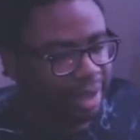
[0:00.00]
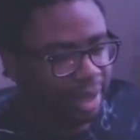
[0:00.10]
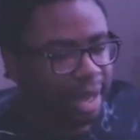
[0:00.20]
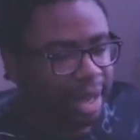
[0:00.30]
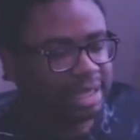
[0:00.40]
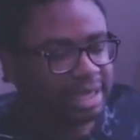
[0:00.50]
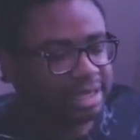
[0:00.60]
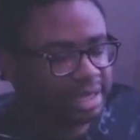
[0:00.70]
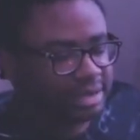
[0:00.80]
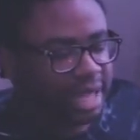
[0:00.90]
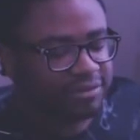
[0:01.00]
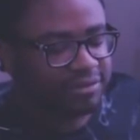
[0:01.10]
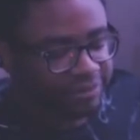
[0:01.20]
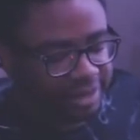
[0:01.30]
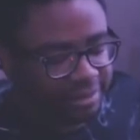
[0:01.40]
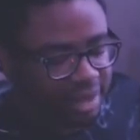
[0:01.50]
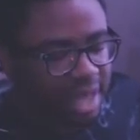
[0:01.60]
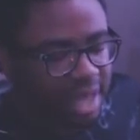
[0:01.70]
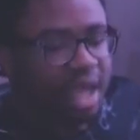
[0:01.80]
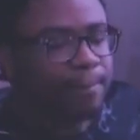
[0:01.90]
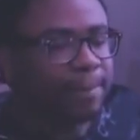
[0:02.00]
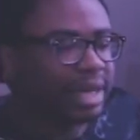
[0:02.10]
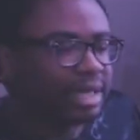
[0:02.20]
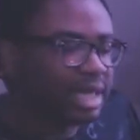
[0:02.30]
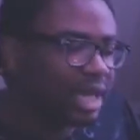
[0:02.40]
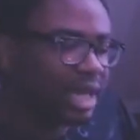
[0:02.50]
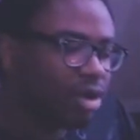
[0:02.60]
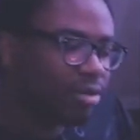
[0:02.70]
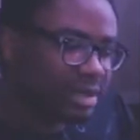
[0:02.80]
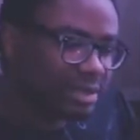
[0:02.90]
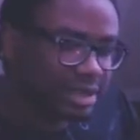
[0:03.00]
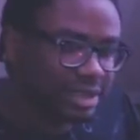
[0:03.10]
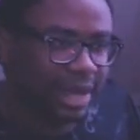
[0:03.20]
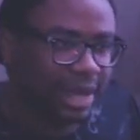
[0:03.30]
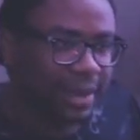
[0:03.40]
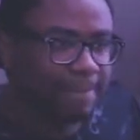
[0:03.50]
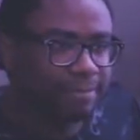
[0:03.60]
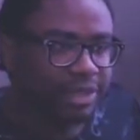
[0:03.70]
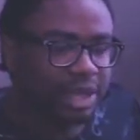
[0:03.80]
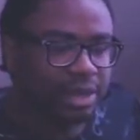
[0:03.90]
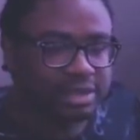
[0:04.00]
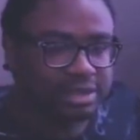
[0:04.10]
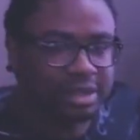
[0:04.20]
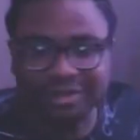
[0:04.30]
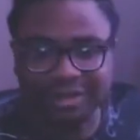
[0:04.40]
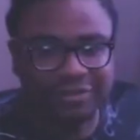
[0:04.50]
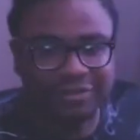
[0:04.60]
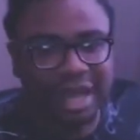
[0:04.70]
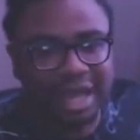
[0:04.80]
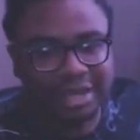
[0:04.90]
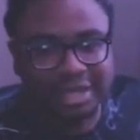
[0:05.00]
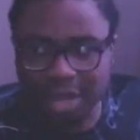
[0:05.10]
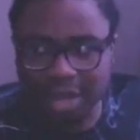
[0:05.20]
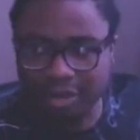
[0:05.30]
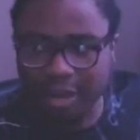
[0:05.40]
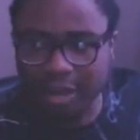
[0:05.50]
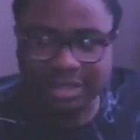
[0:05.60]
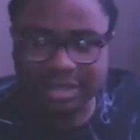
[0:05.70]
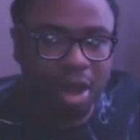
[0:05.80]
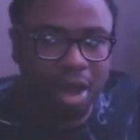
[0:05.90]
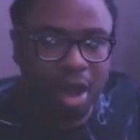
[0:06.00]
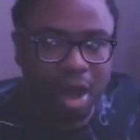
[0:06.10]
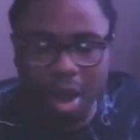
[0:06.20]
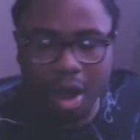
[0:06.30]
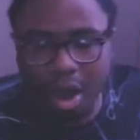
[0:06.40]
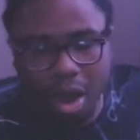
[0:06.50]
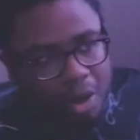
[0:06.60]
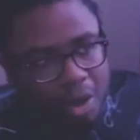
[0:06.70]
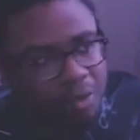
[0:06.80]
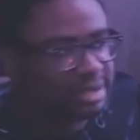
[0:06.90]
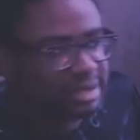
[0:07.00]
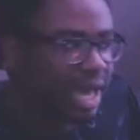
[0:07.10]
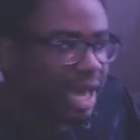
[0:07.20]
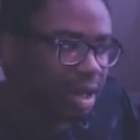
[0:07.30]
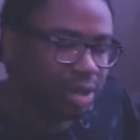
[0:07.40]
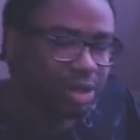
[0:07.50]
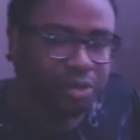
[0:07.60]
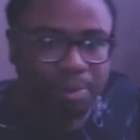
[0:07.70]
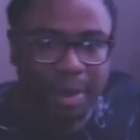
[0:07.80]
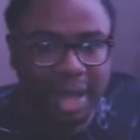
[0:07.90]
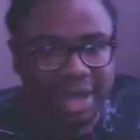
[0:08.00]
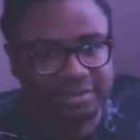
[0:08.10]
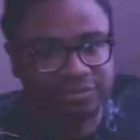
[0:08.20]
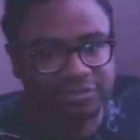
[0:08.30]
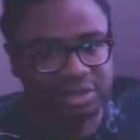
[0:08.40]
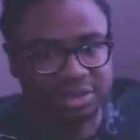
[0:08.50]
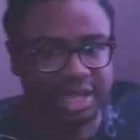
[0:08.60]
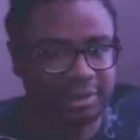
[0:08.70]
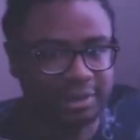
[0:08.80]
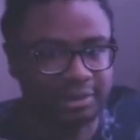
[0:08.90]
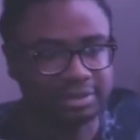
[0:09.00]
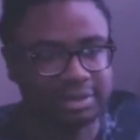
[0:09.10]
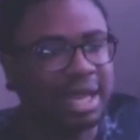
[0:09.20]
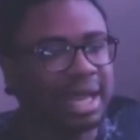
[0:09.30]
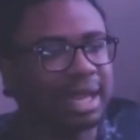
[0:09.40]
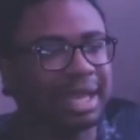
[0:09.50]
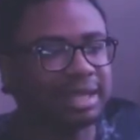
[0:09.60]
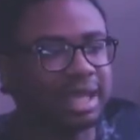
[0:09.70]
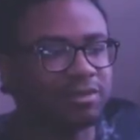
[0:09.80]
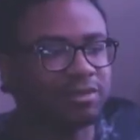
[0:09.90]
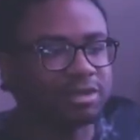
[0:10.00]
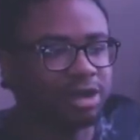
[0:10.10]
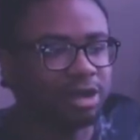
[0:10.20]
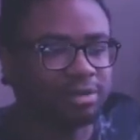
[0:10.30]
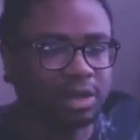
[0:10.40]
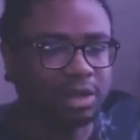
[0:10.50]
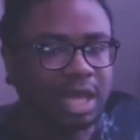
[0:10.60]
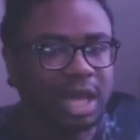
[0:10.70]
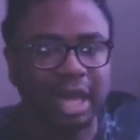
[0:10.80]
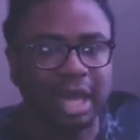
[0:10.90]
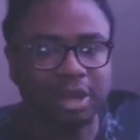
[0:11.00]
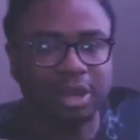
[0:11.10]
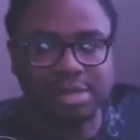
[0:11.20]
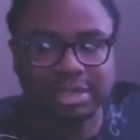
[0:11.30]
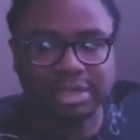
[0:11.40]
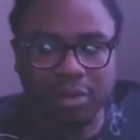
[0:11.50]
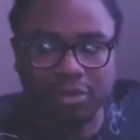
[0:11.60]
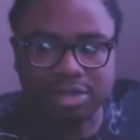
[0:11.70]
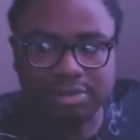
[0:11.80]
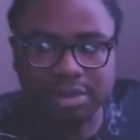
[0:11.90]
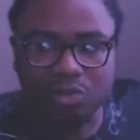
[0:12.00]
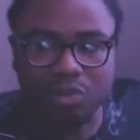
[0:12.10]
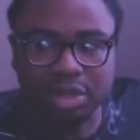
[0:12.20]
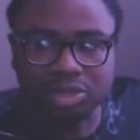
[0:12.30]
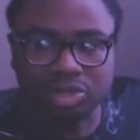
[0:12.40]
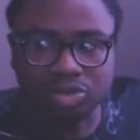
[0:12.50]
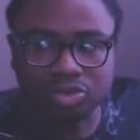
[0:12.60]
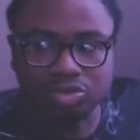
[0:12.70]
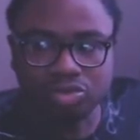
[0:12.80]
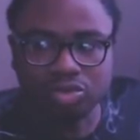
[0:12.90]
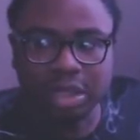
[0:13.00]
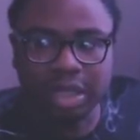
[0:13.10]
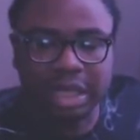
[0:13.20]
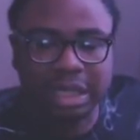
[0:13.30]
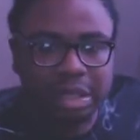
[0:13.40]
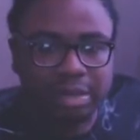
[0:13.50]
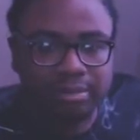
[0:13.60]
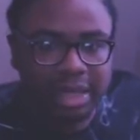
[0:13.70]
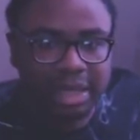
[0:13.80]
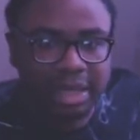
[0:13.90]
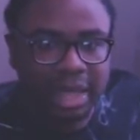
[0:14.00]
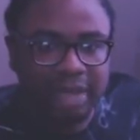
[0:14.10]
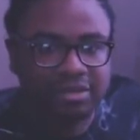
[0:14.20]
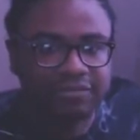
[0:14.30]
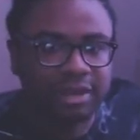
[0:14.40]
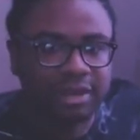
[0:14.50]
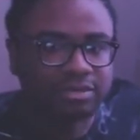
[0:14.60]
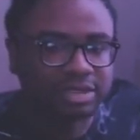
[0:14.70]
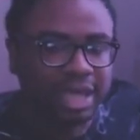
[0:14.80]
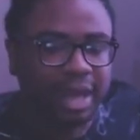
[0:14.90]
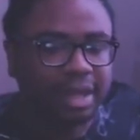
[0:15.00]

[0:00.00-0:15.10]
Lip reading: like it does kind of fit, but I can't help but sense that there is something afoot. Like Sakurai has always had a little bias for his characters. Like as far as Kirby goes, like Kirby has always been the one to end up having the final shot,